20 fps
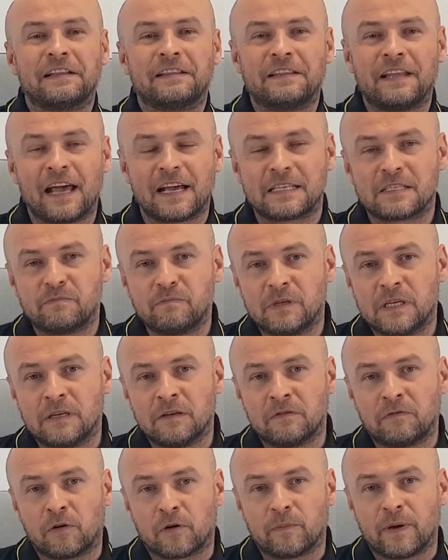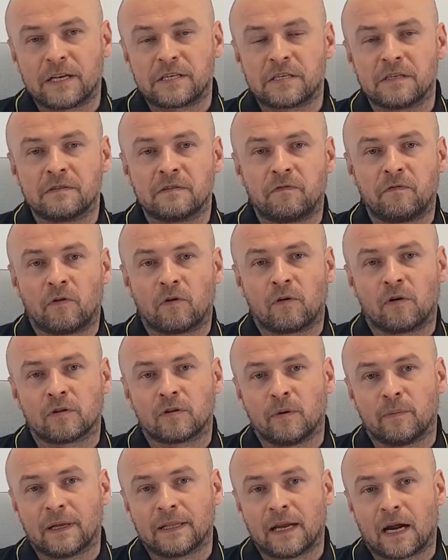next formation for
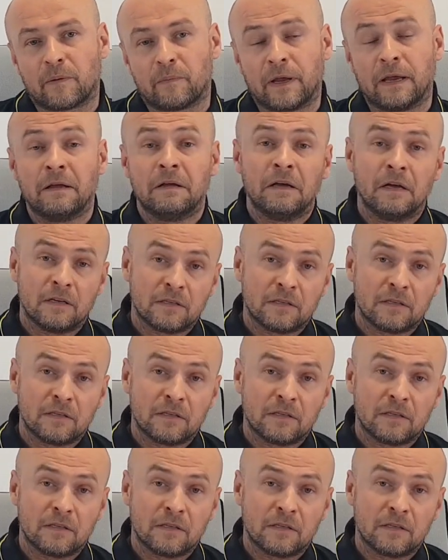Ottoman army.